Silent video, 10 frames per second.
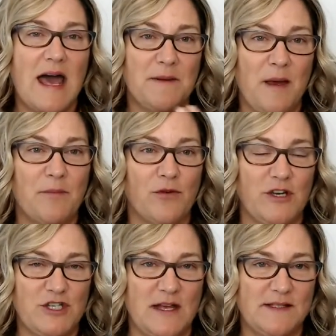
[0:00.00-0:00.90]
I had a
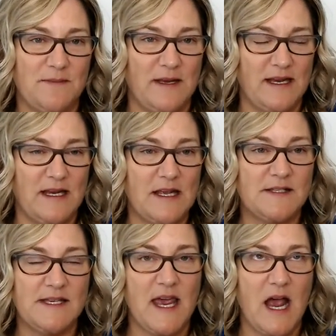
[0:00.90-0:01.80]
member reach out to me
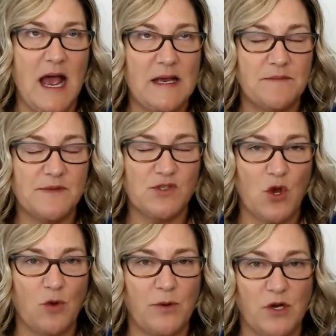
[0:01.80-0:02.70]
and say, I am
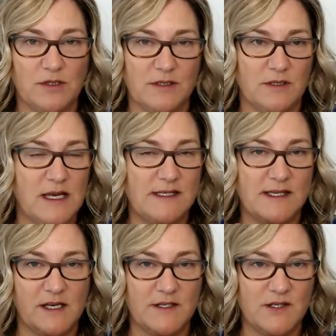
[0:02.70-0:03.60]
so booked.
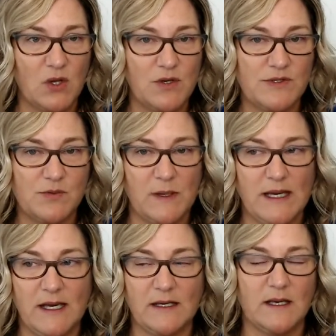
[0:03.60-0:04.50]
He's in a solo
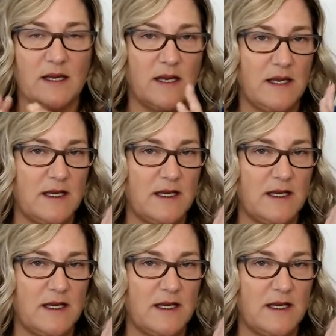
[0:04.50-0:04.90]
suite.